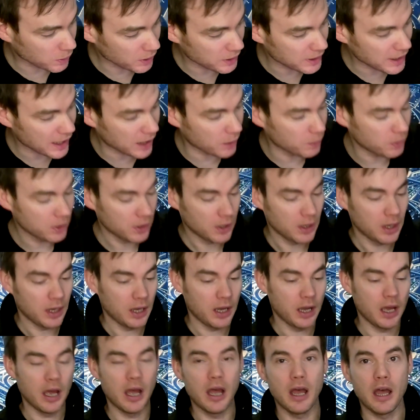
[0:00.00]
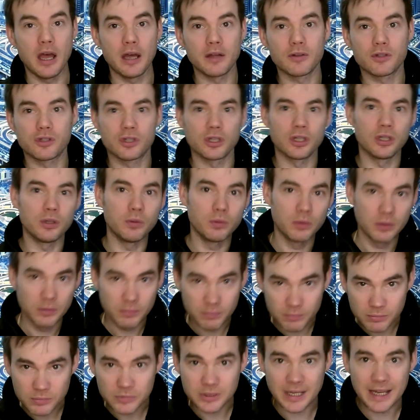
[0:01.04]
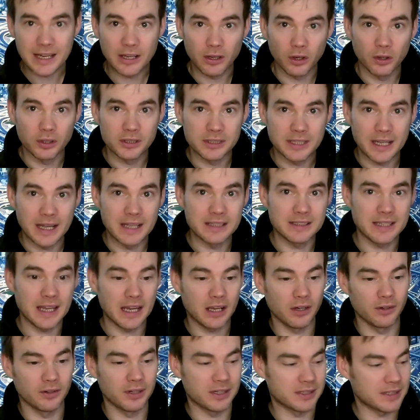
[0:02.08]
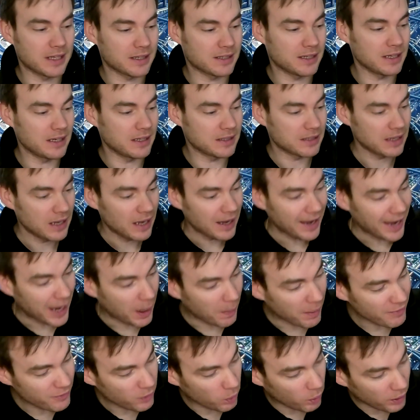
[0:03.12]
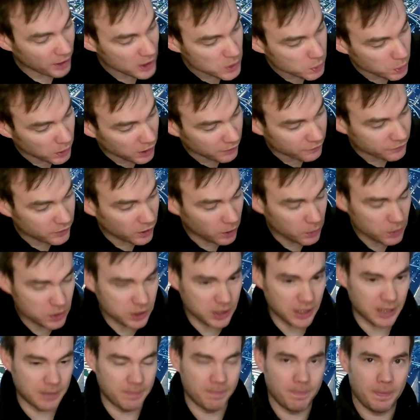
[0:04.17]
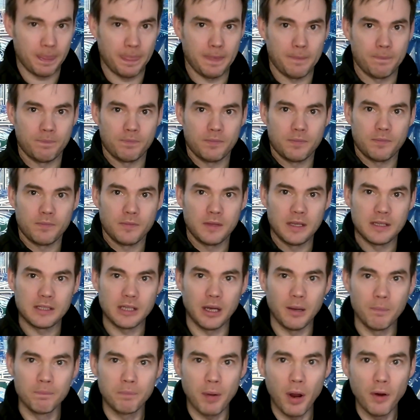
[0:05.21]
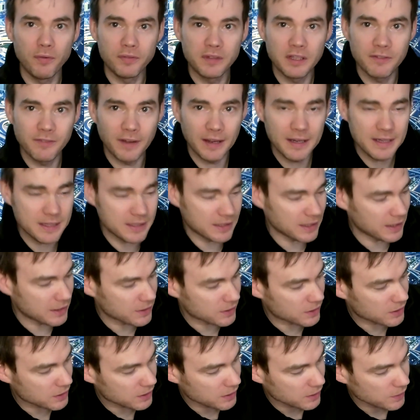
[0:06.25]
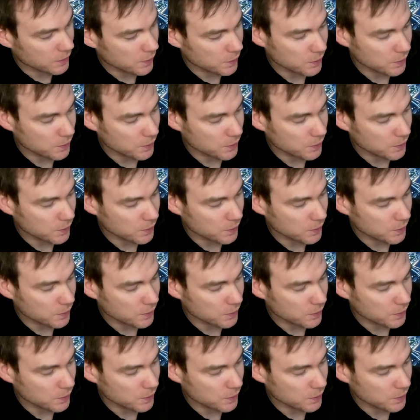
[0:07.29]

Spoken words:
one now to take a look at it and take a look at the settings. However, what is worth noting is that on both devices,